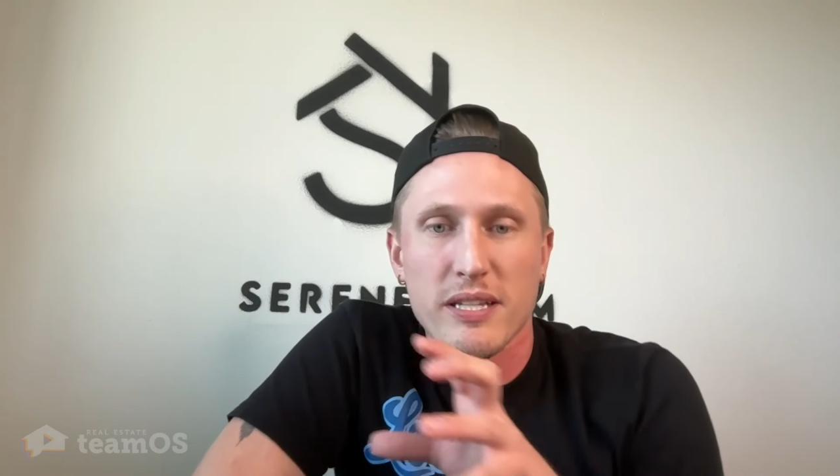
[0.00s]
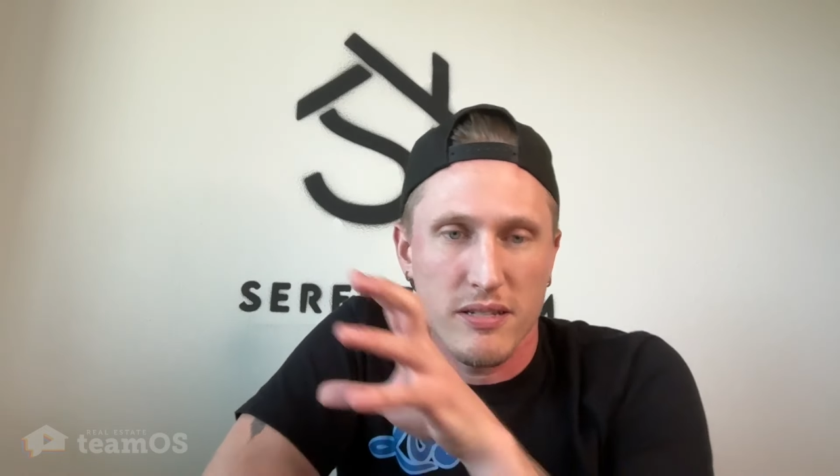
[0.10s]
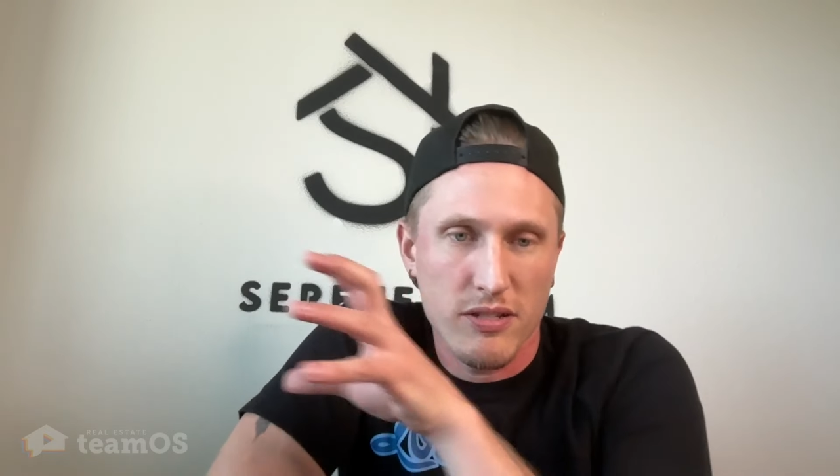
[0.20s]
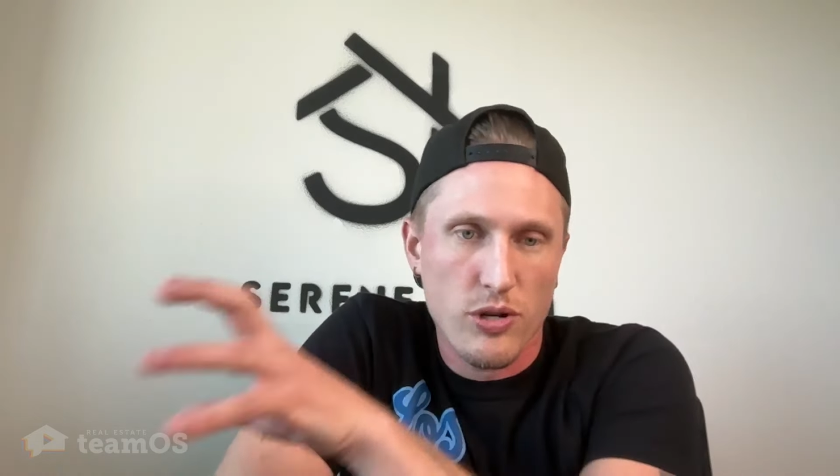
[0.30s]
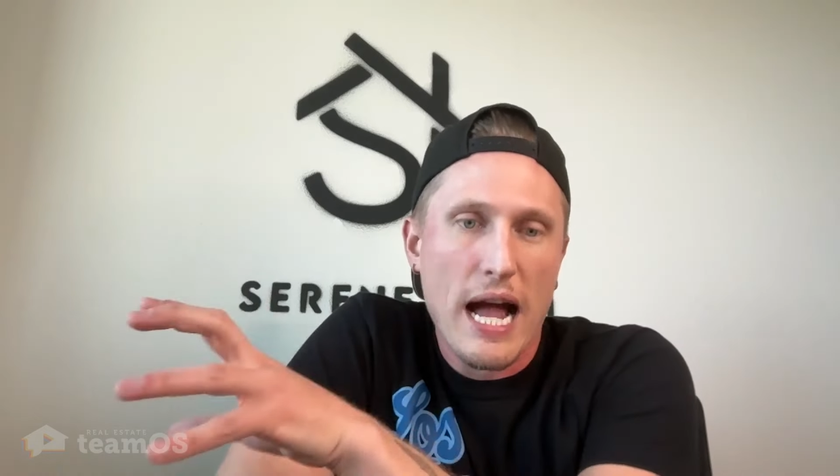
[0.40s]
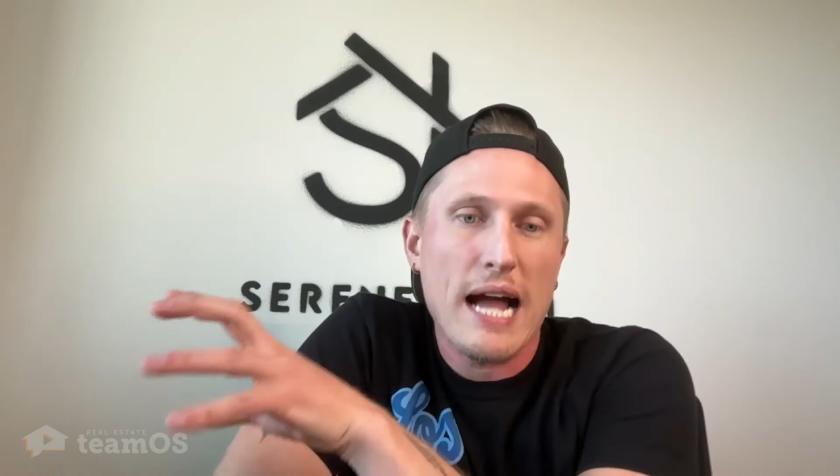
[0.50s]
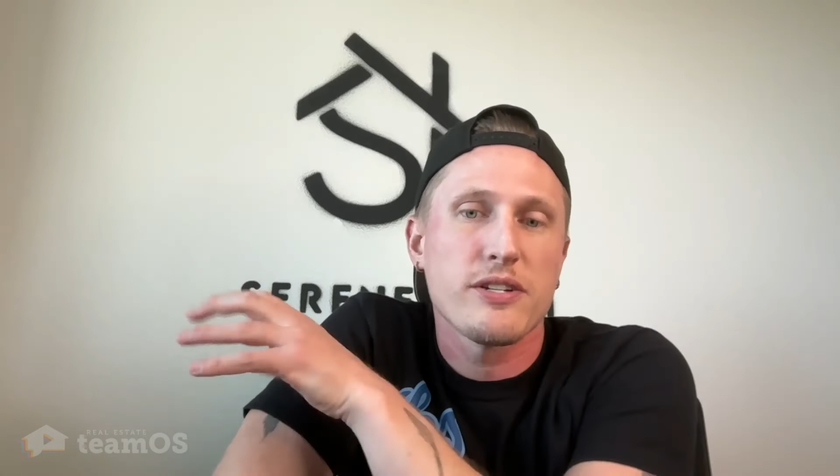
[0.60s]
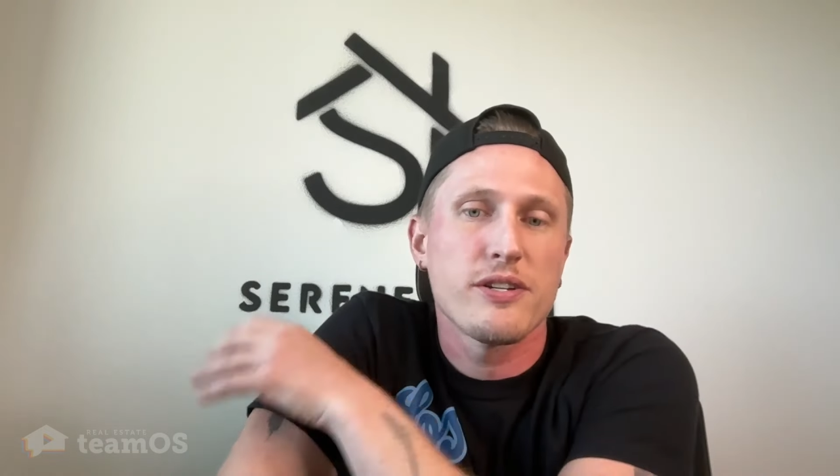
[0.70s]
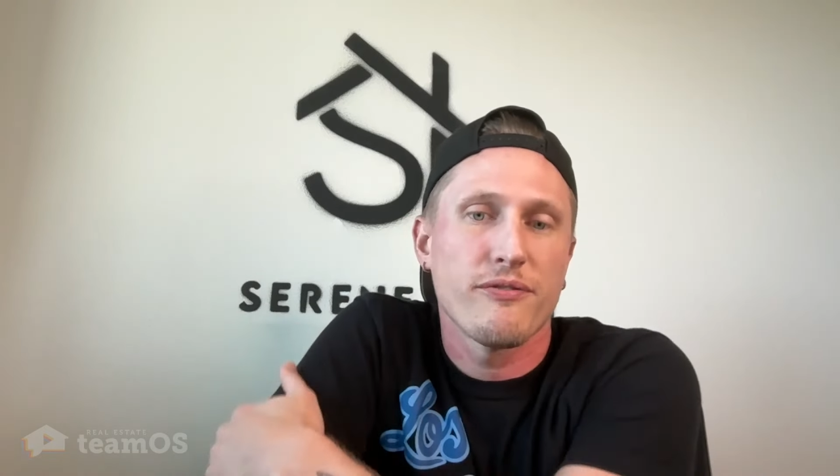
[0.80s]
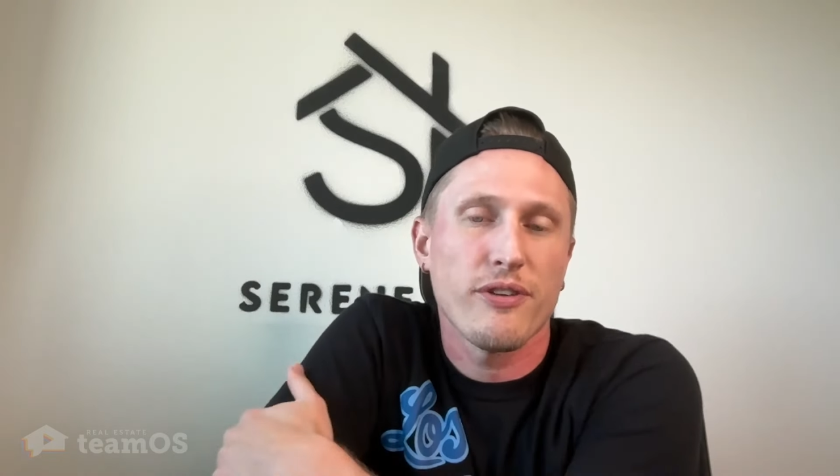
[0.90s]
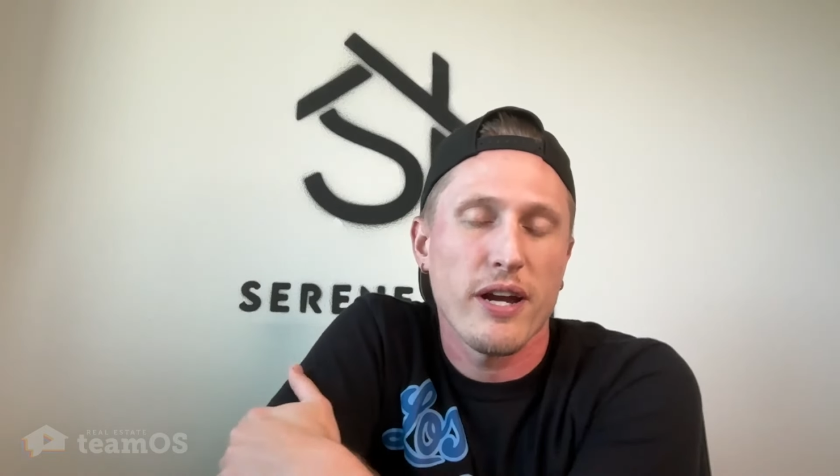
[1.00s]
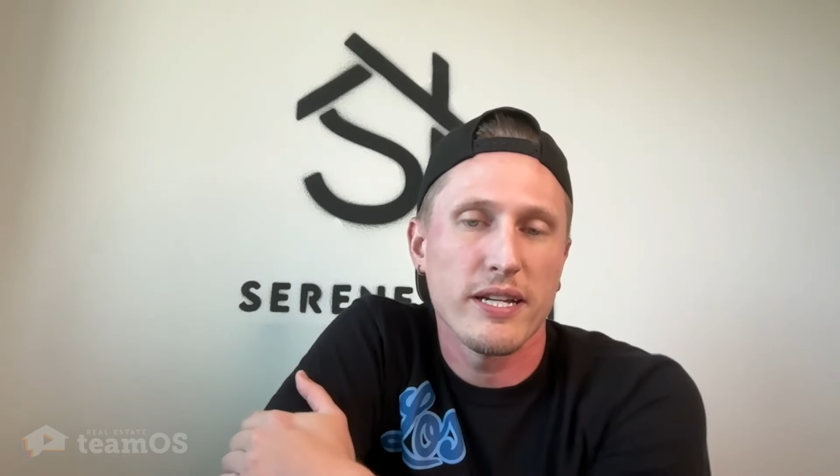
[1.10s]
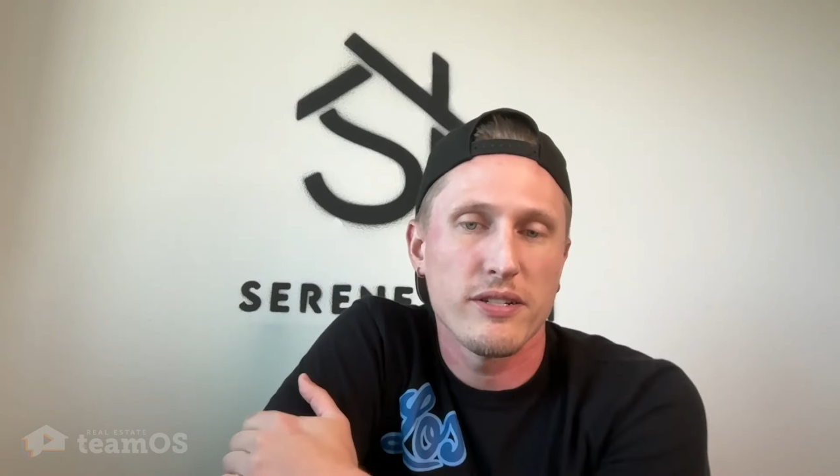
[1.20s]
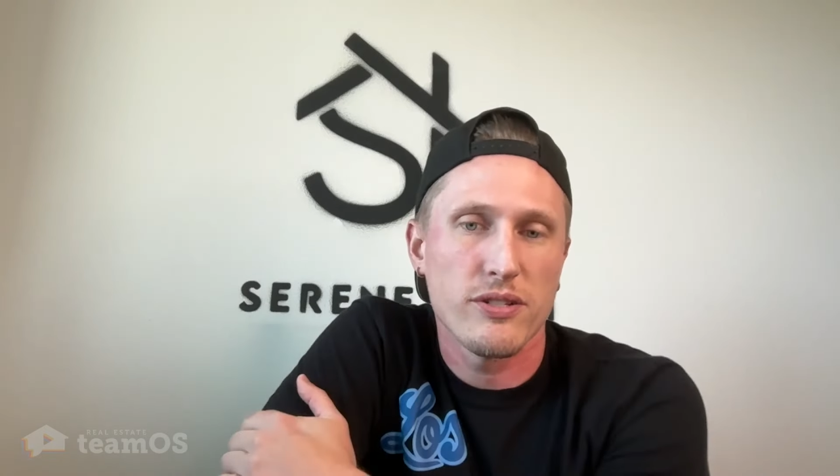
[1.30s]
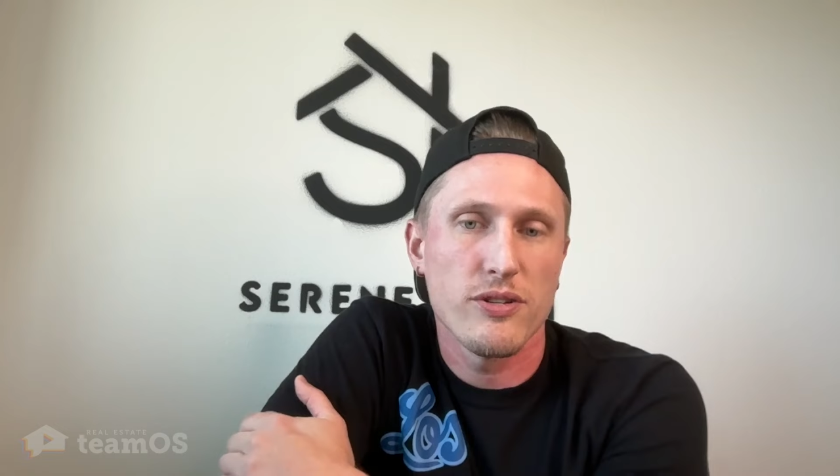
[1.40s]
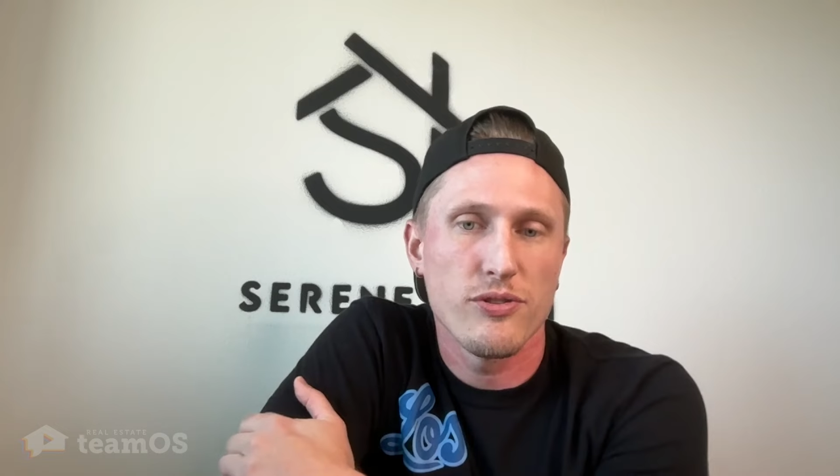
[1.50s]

this attraction for agents to